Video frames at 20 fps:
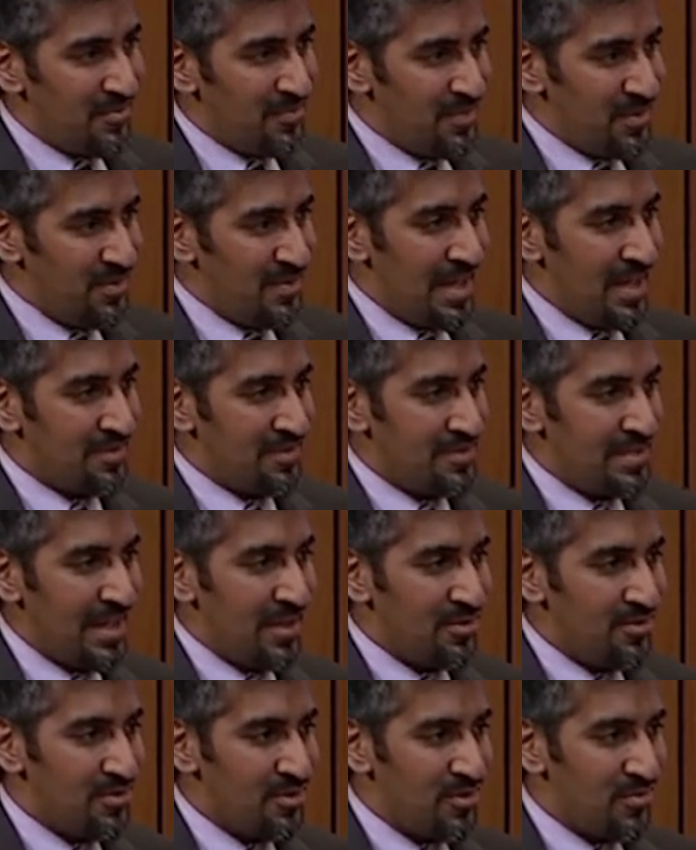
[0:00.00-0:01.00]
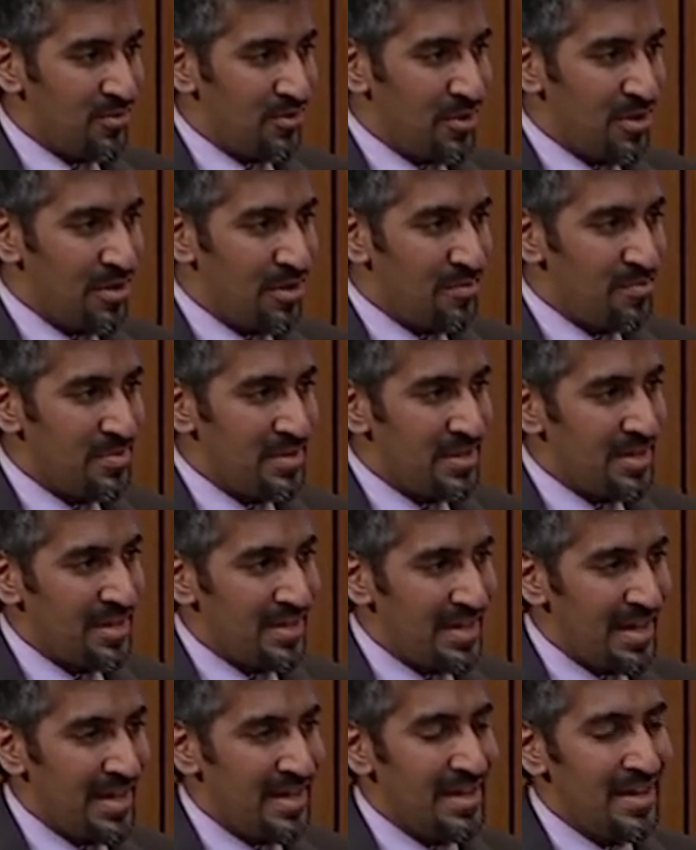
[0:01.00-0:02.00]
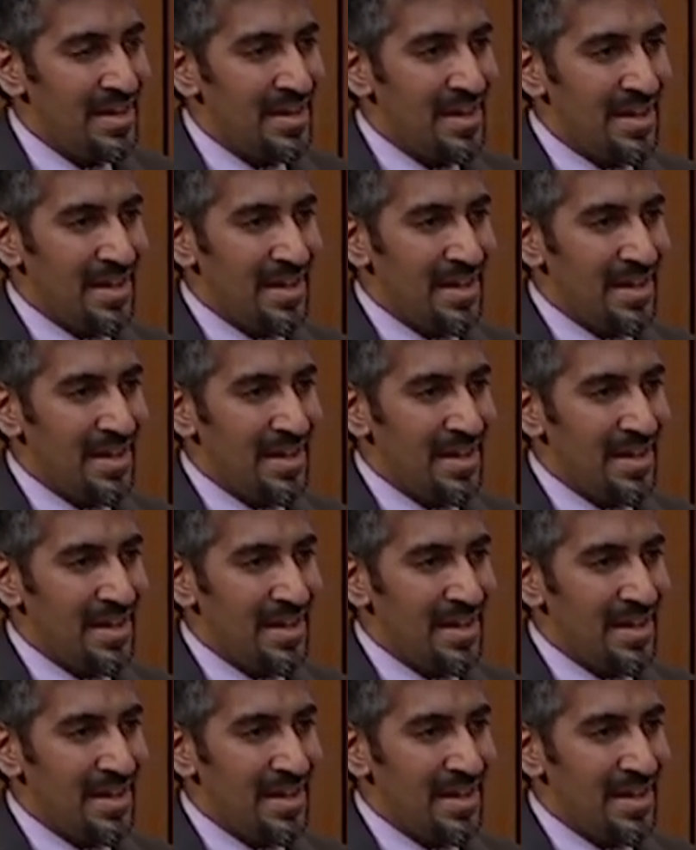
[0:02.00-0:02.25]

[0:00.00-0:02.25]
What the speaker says: a few $1,000s overall, but again,